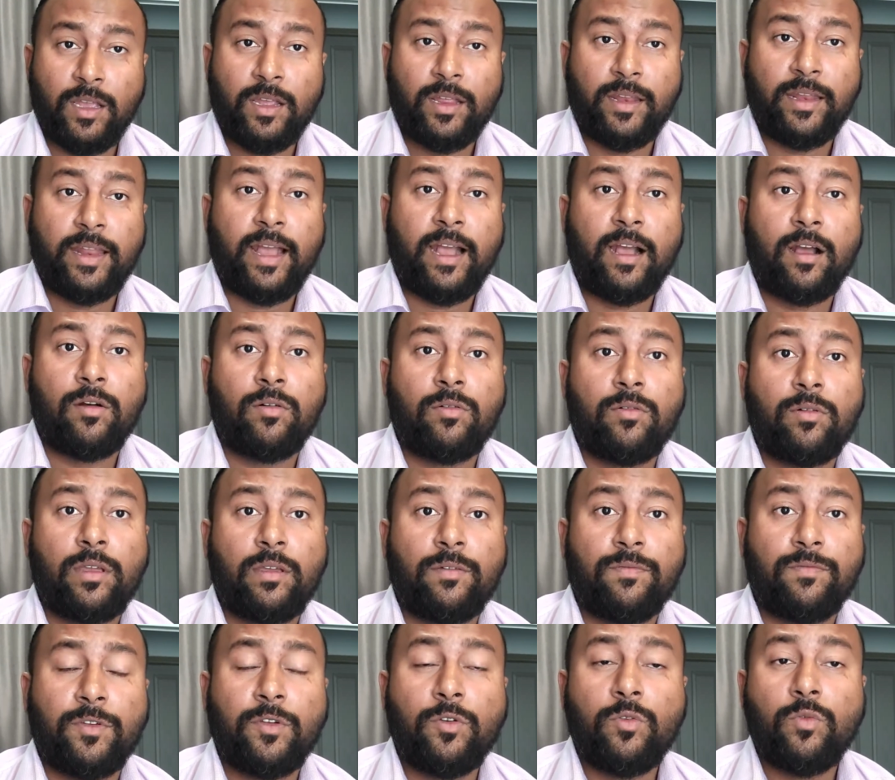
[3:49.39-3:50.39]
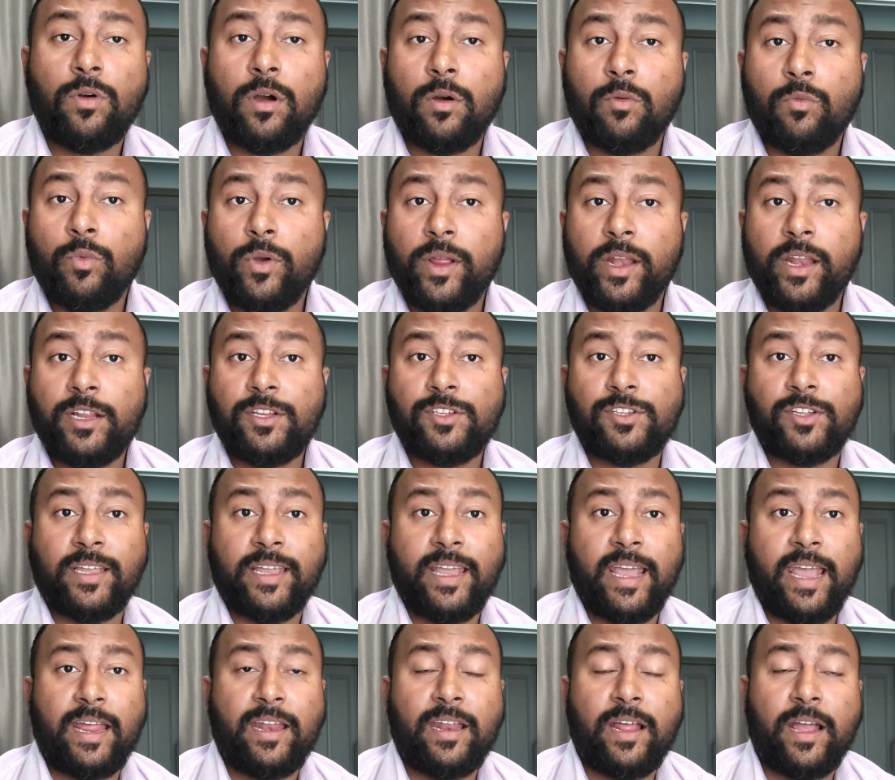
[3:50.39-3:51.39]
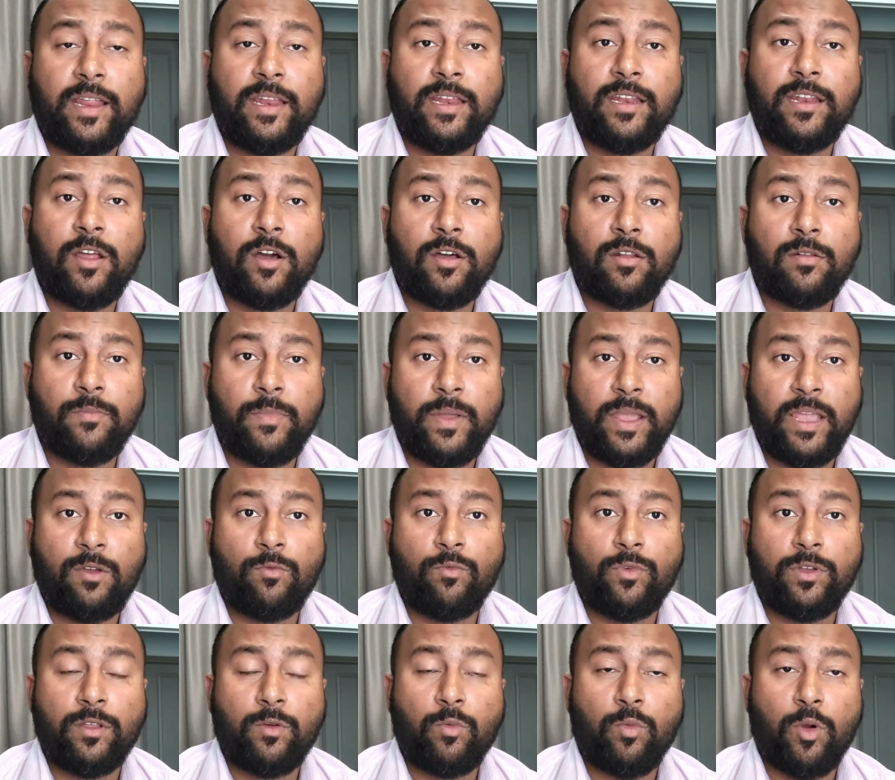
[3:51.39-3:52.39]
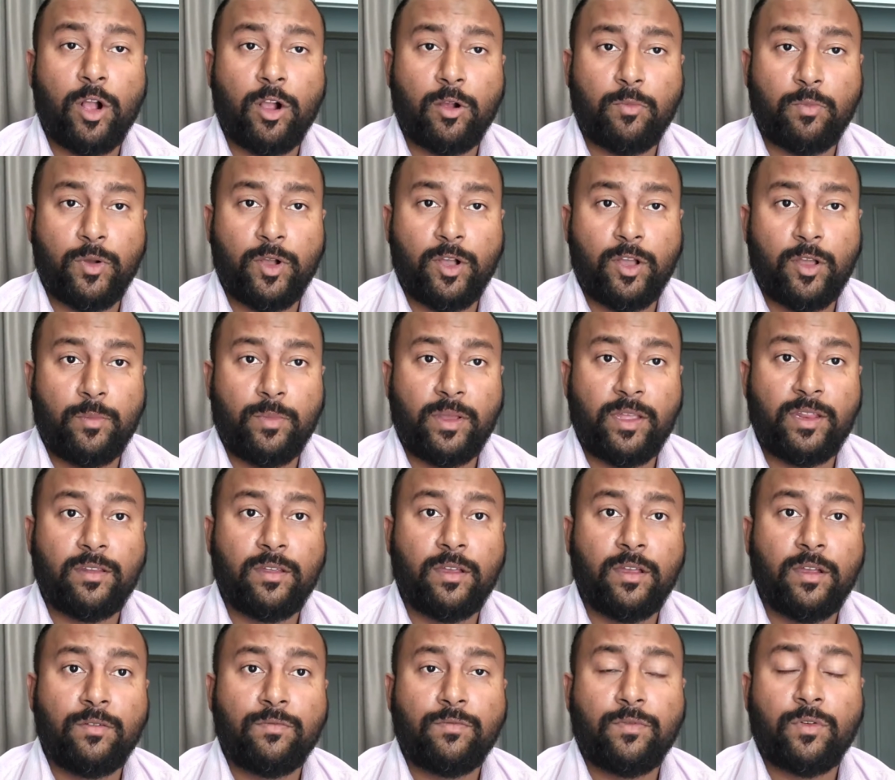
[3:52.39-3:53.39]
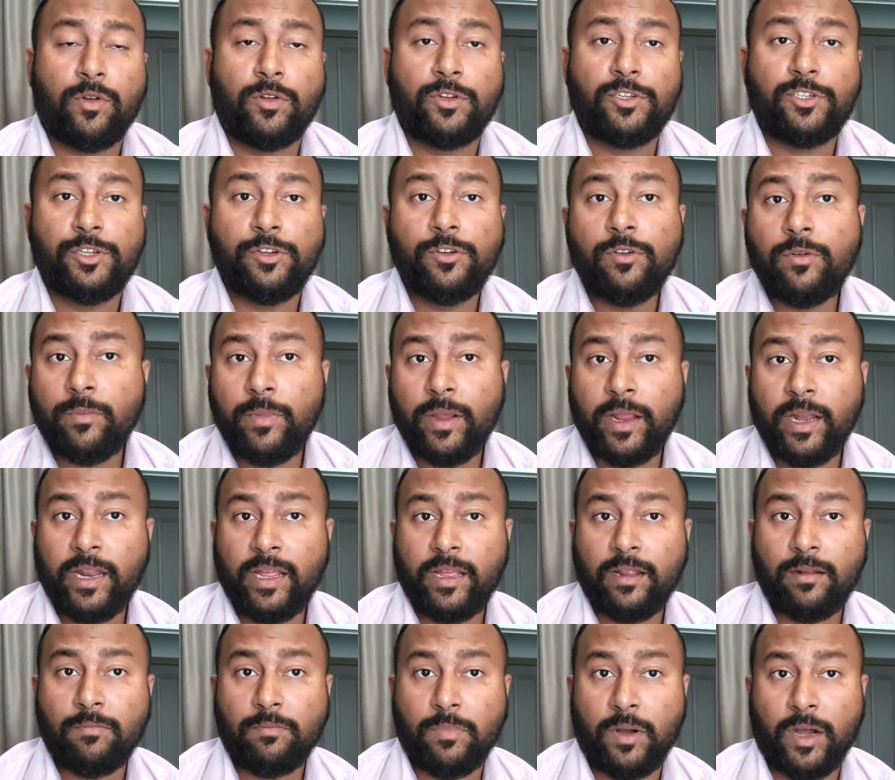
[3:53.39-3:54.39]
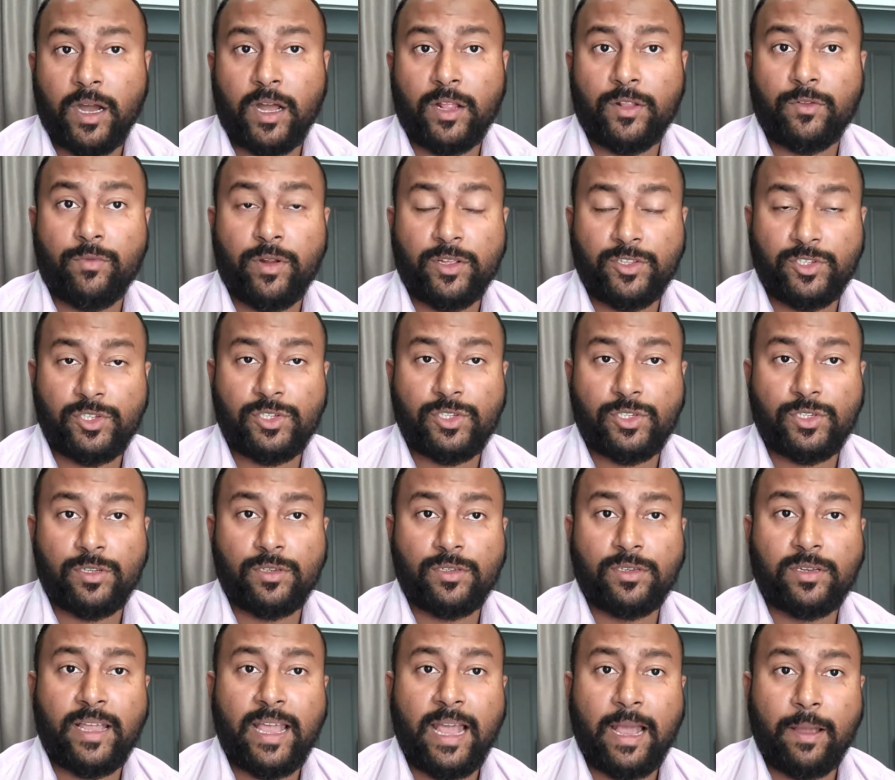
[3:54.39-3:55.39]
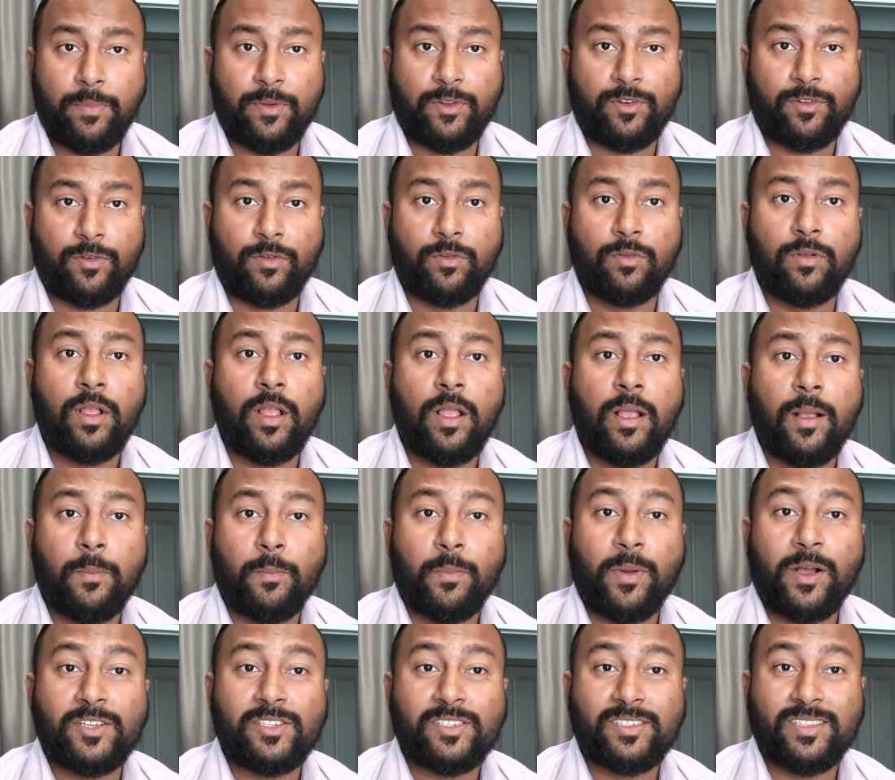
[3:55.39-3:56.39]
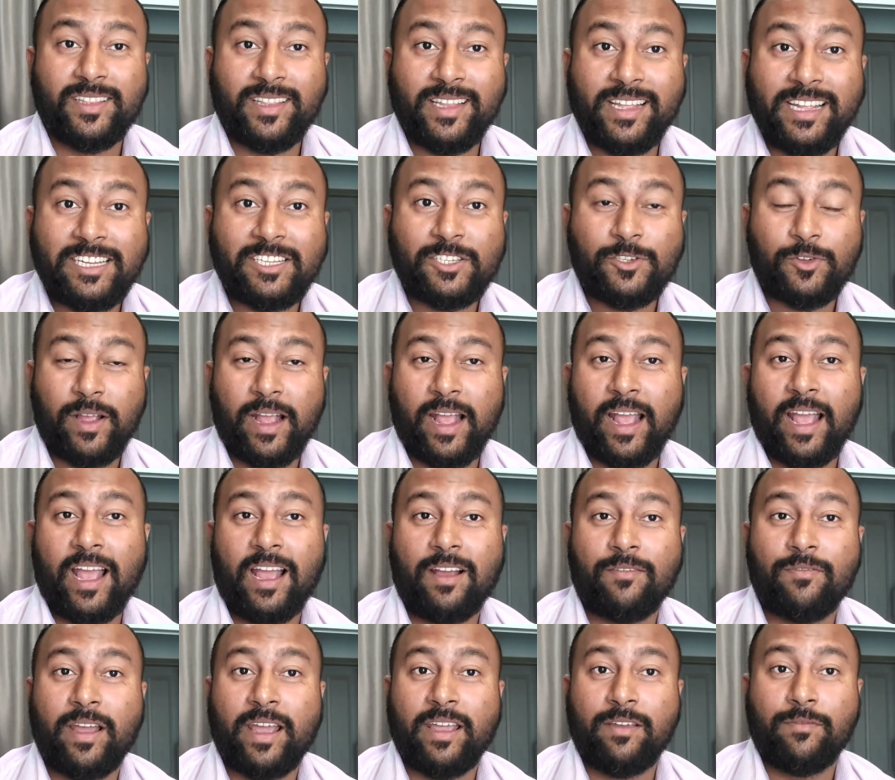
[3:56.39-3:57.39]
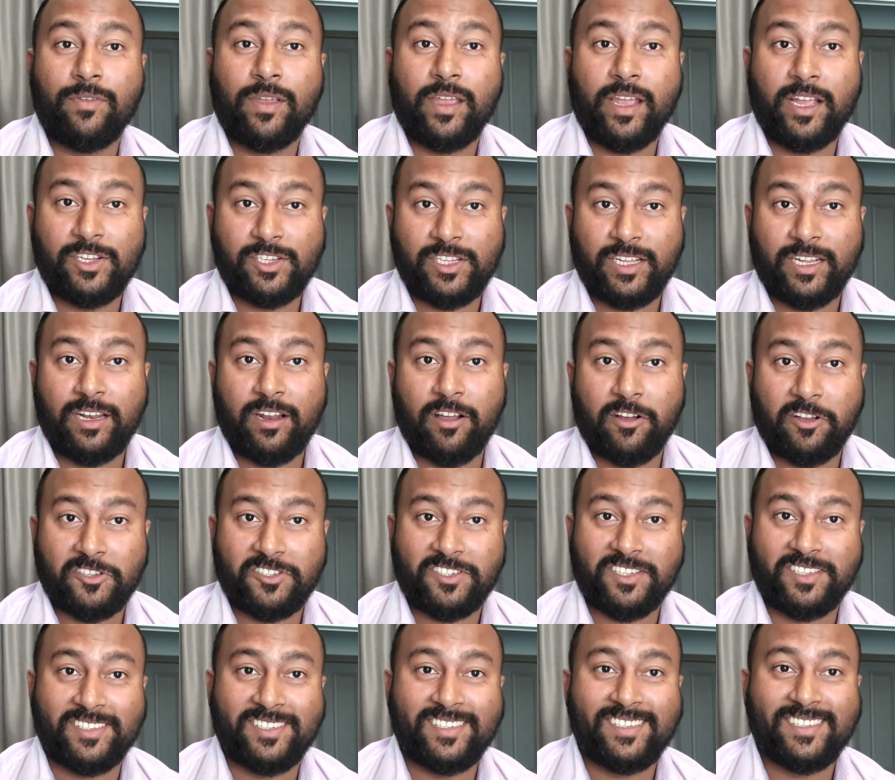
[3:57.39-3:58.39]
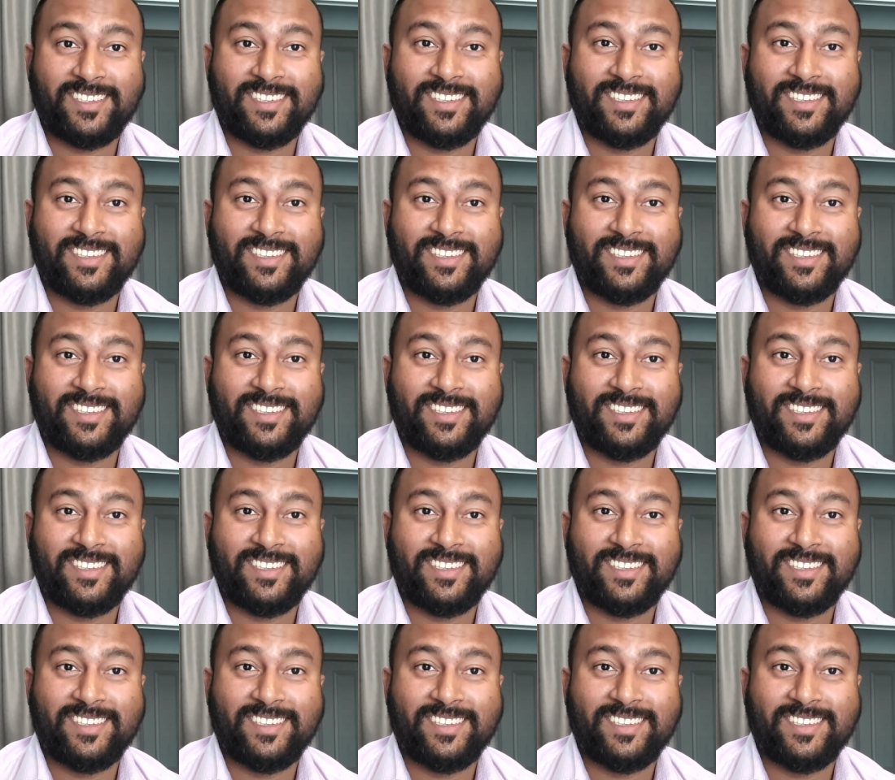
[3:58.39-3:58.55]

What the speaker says: Now, if you are willing to get a non-B with a work permit, for a 2 million baht registered capital, must need to have a VAT license.